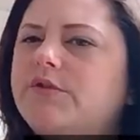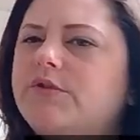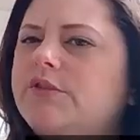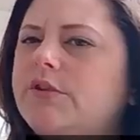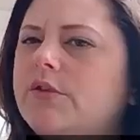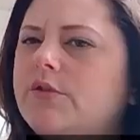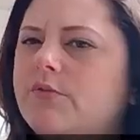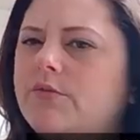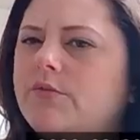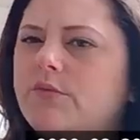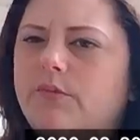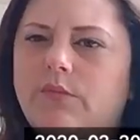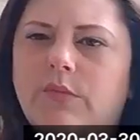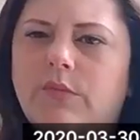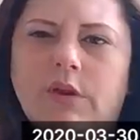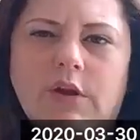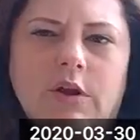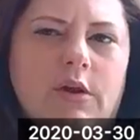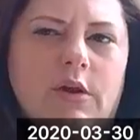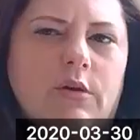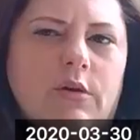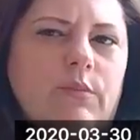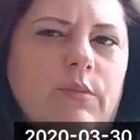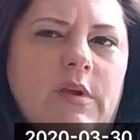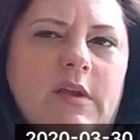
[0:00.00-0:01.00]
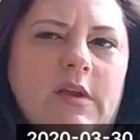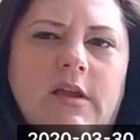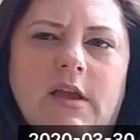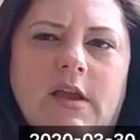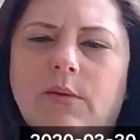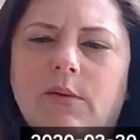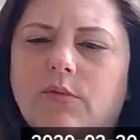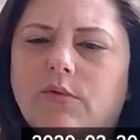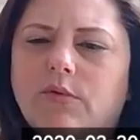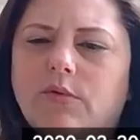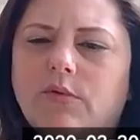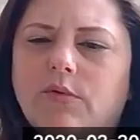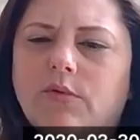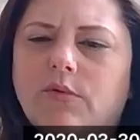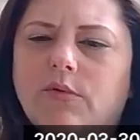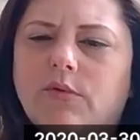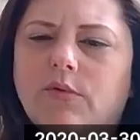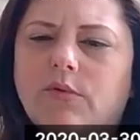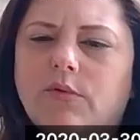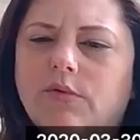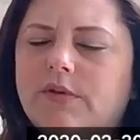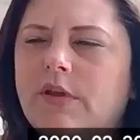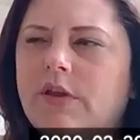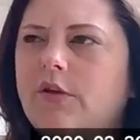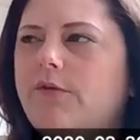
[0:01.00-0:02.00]
So, being able,
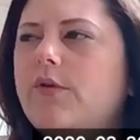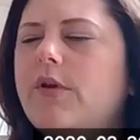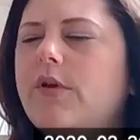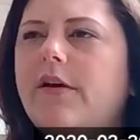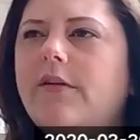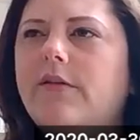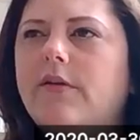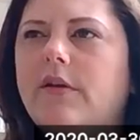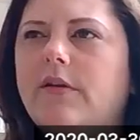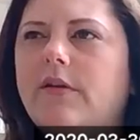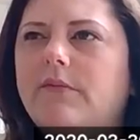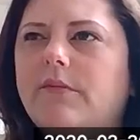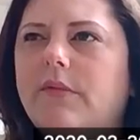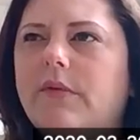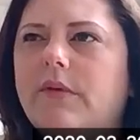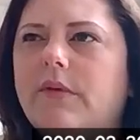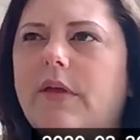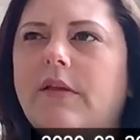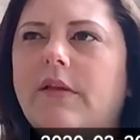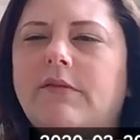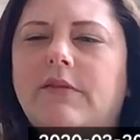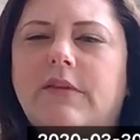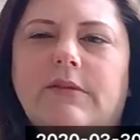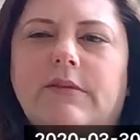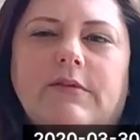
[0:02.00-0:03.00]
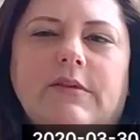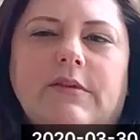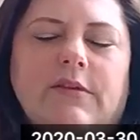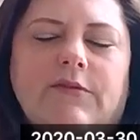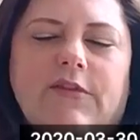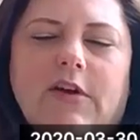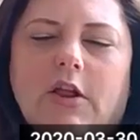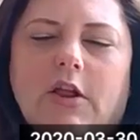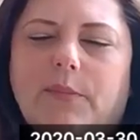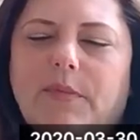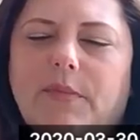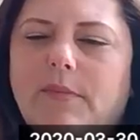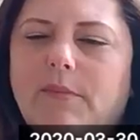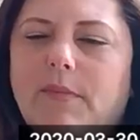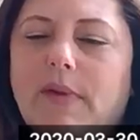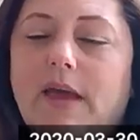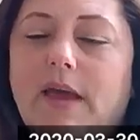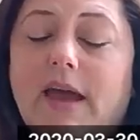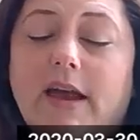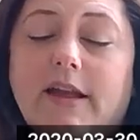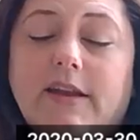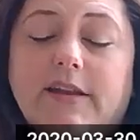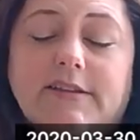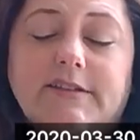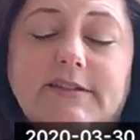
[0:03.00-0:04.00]
if you have developing
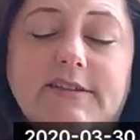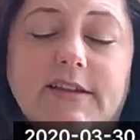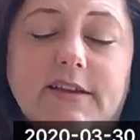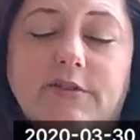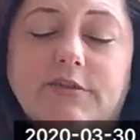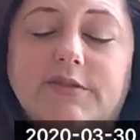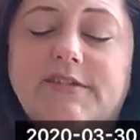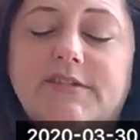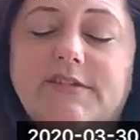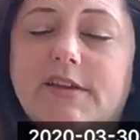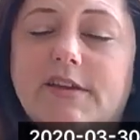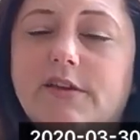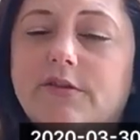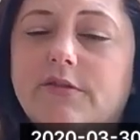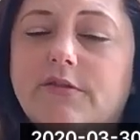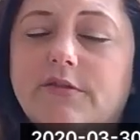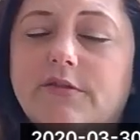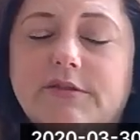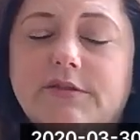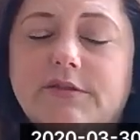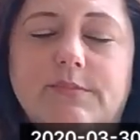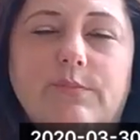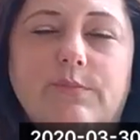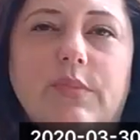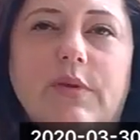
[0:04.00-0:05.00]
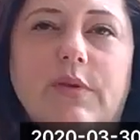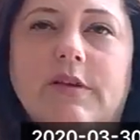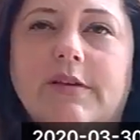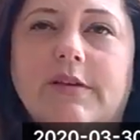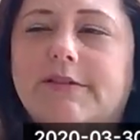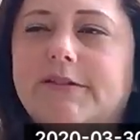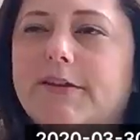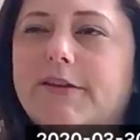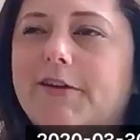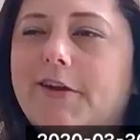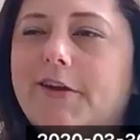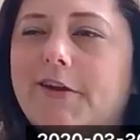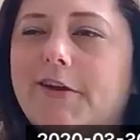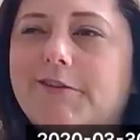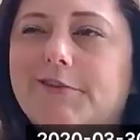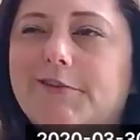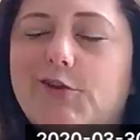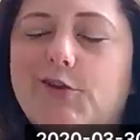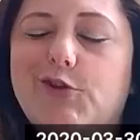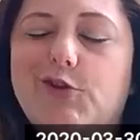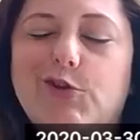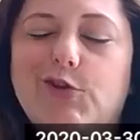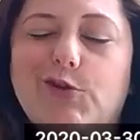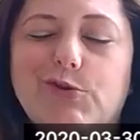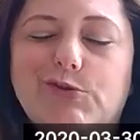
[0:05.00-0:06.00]
mad Excel skills is a
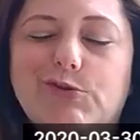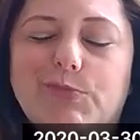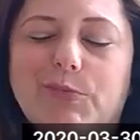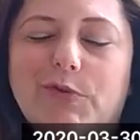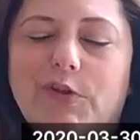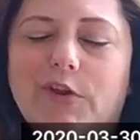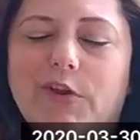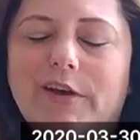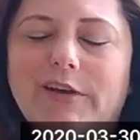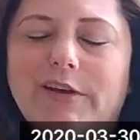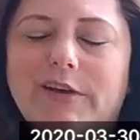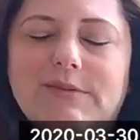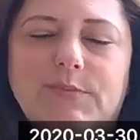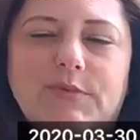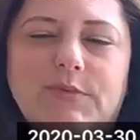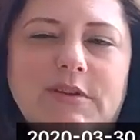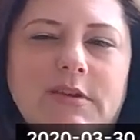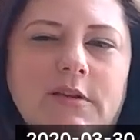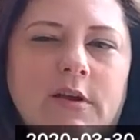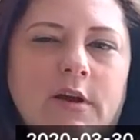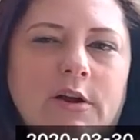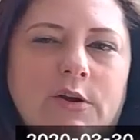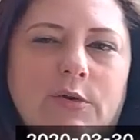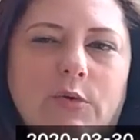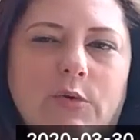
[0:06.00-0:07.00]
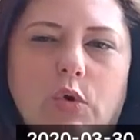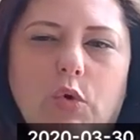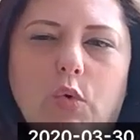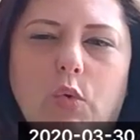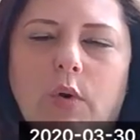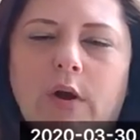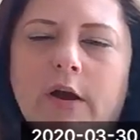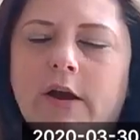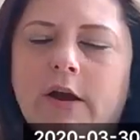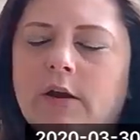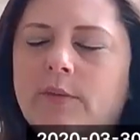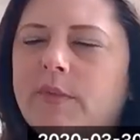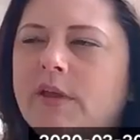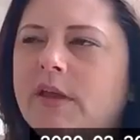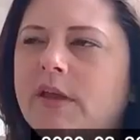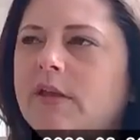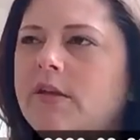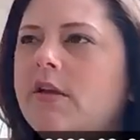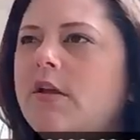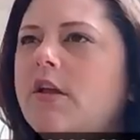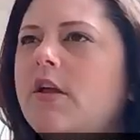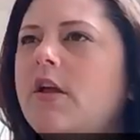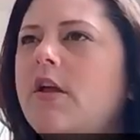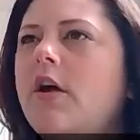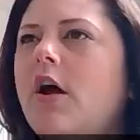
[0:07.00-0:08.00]
huge plus, but not a requirement.
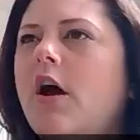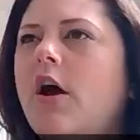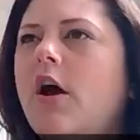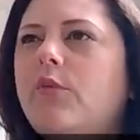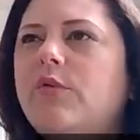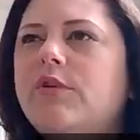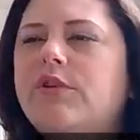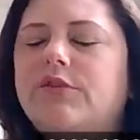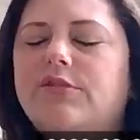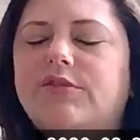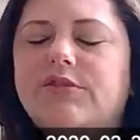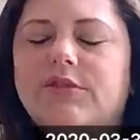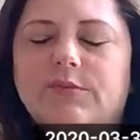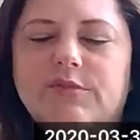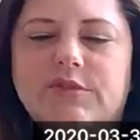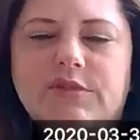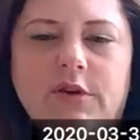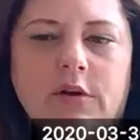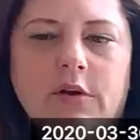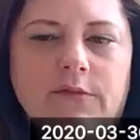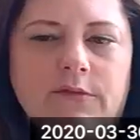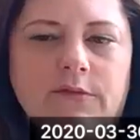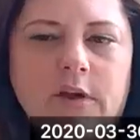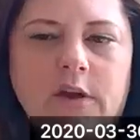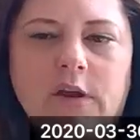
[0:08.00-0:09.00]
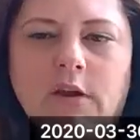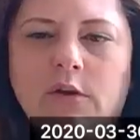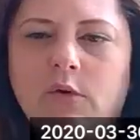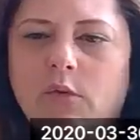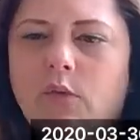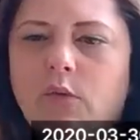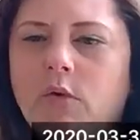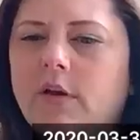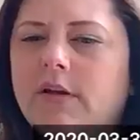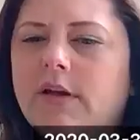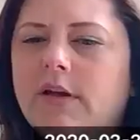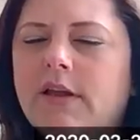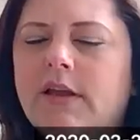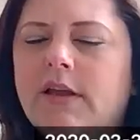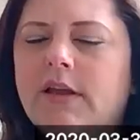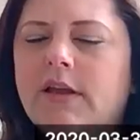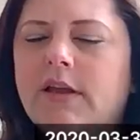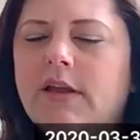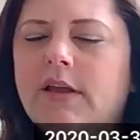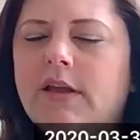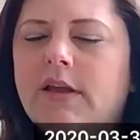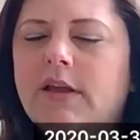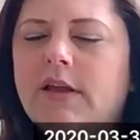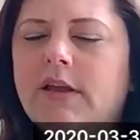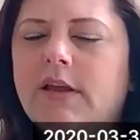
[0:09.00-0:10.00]
We do some surveying work, and
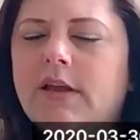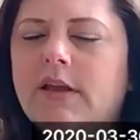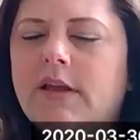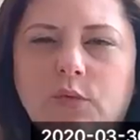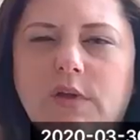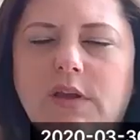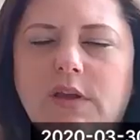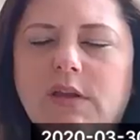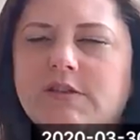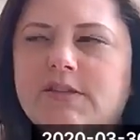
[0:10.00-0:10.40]
that's something